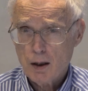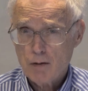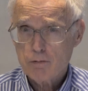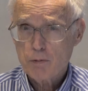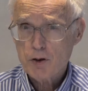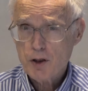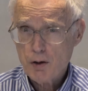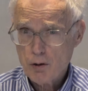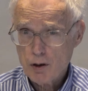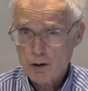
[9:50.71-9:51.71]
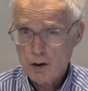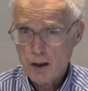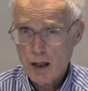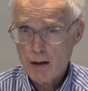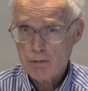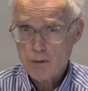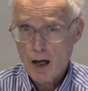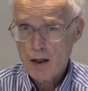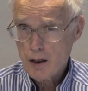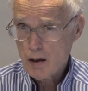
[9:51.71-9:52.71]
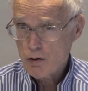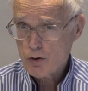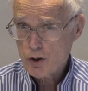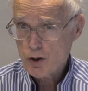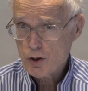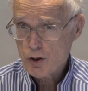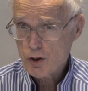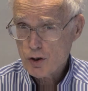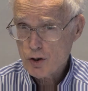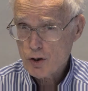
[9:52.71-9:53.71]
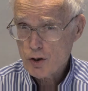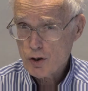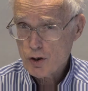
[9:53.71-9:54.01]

of material and energy combined